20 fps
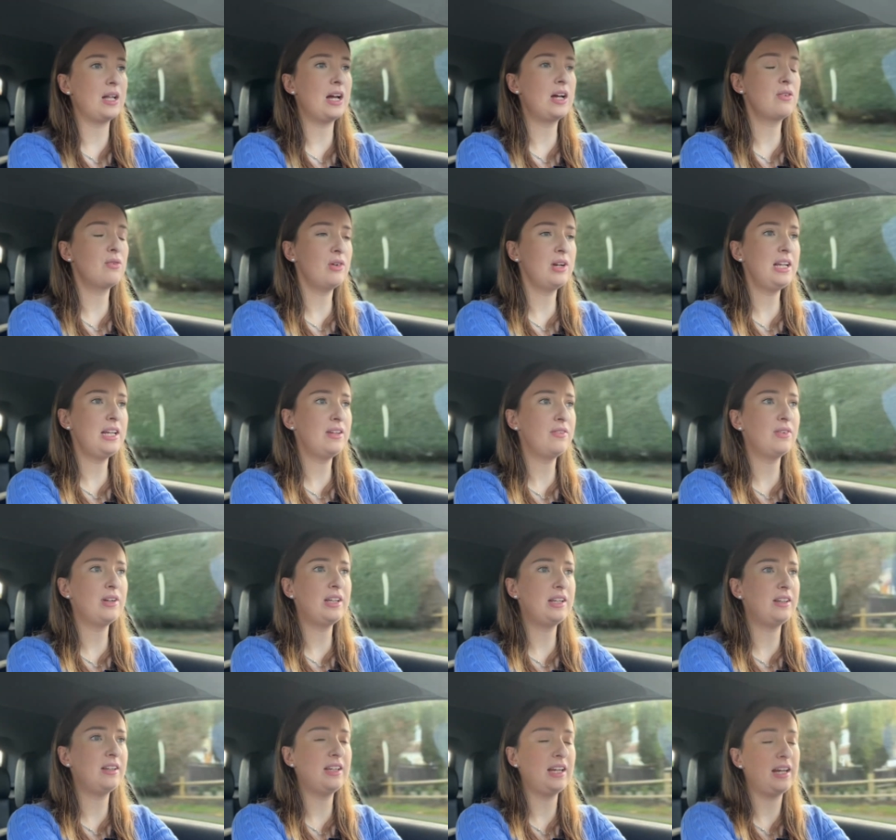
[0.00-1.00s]
I really,
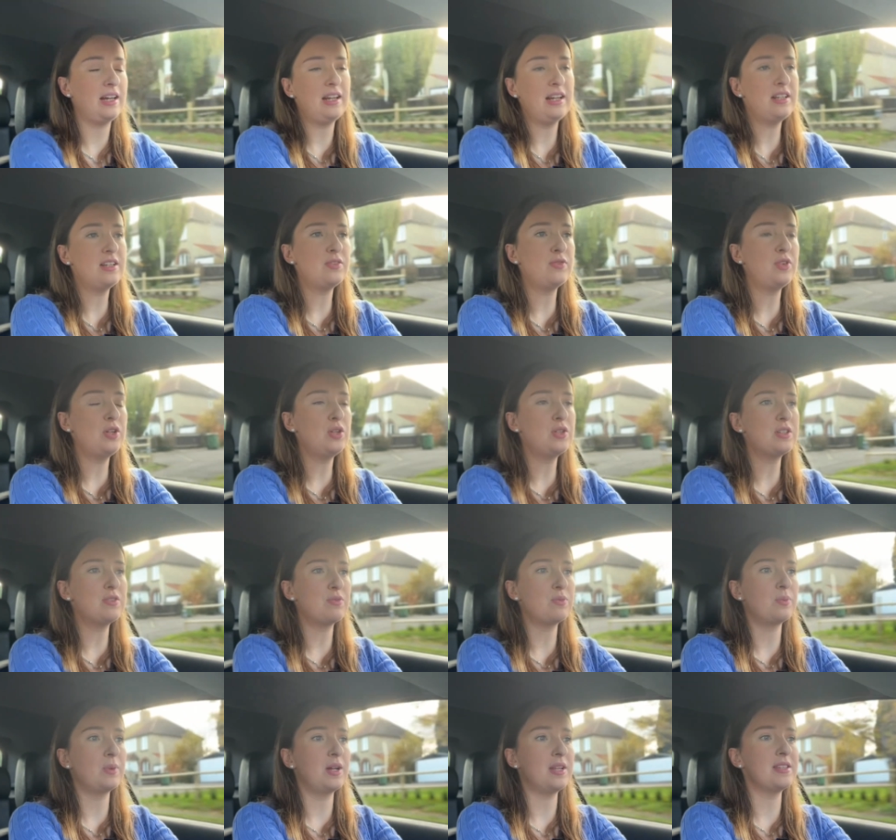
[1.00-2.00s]
yeah, he had a few
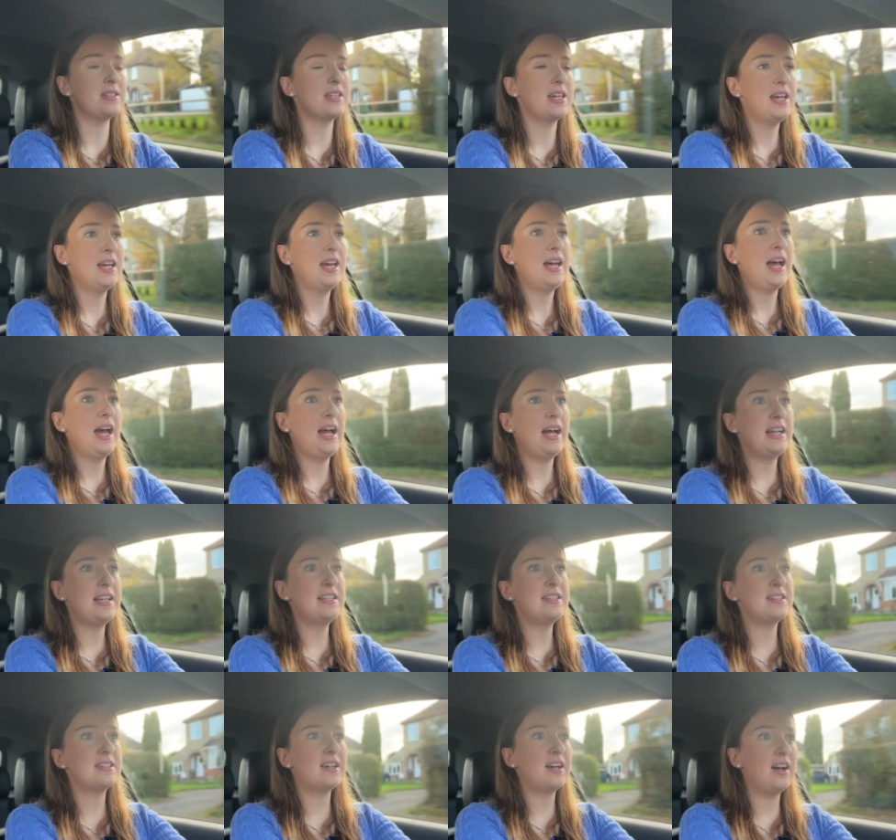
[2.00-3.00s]
different ones,
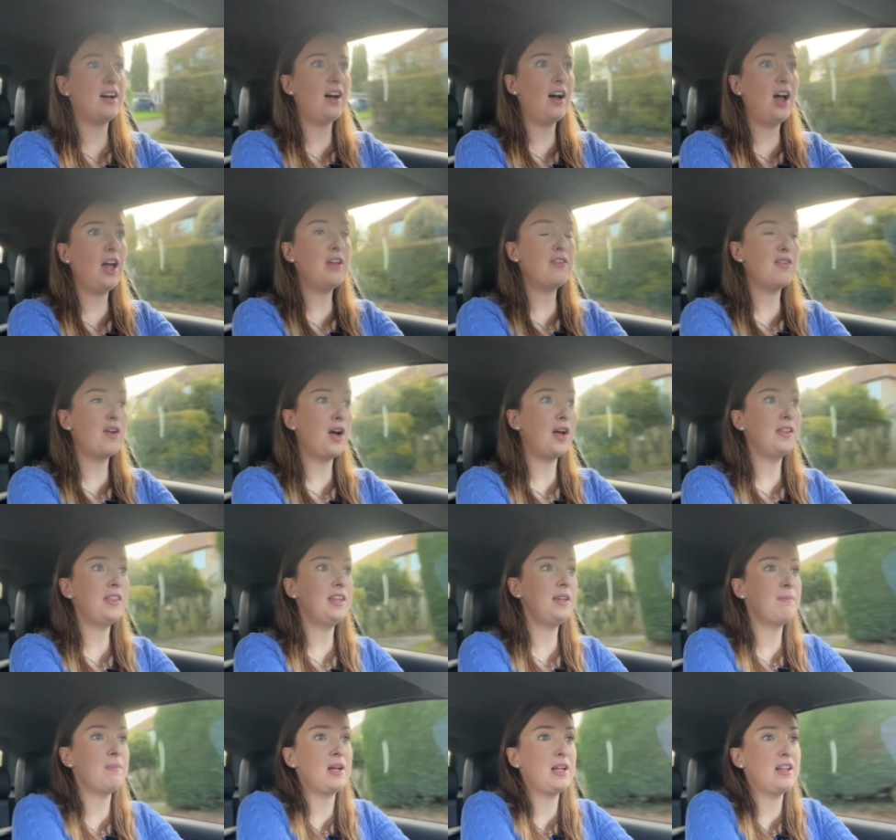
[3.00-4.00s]
and I
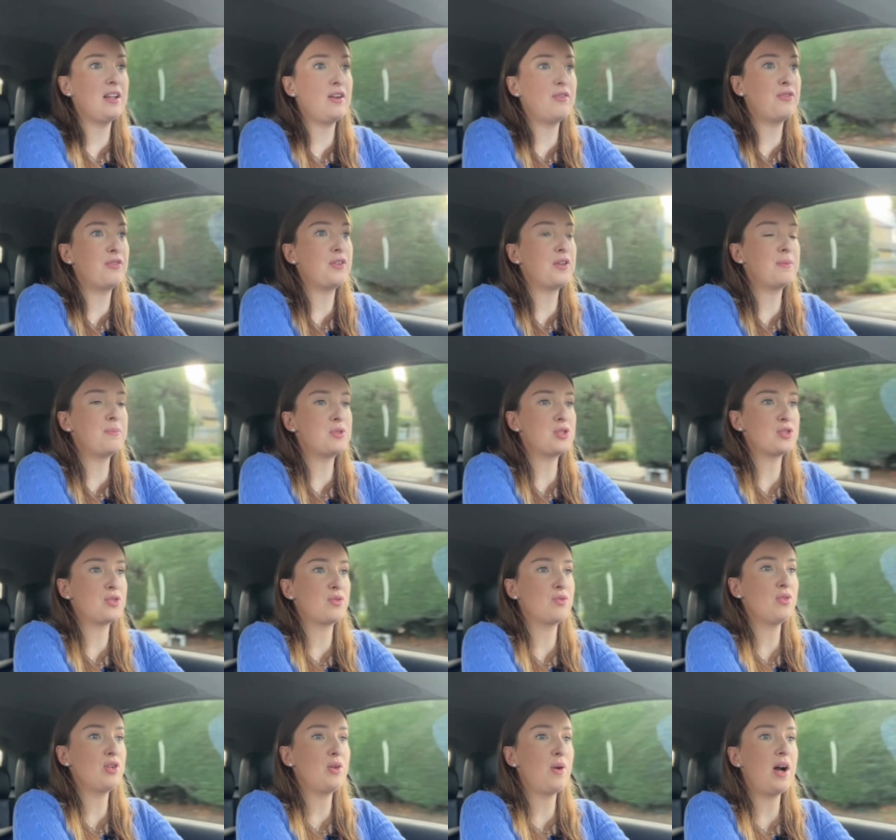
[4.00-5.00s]
think my love for them just
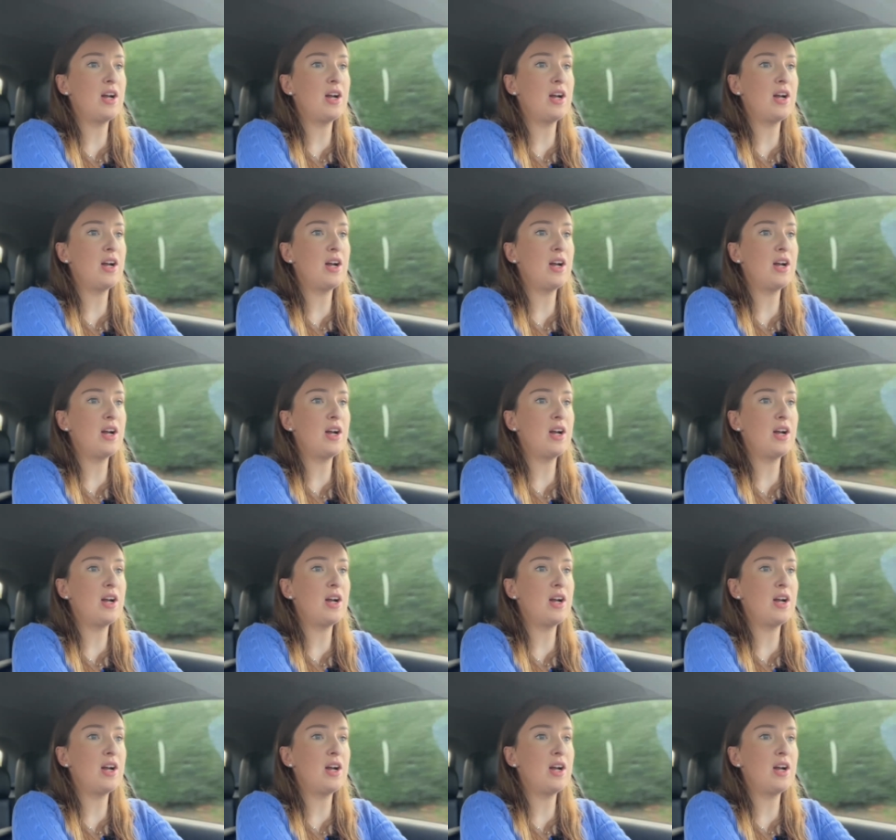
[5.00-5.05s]
grew.